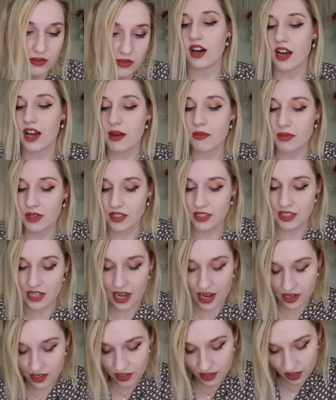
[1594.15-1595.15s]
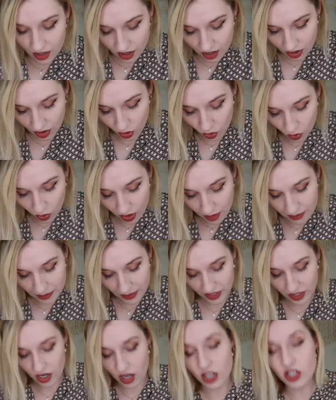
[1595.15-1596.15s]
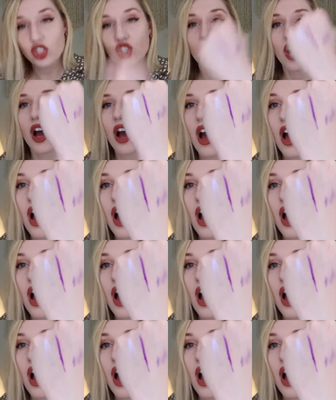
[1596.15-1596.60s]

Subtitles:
I'm dead. Oh my gosh.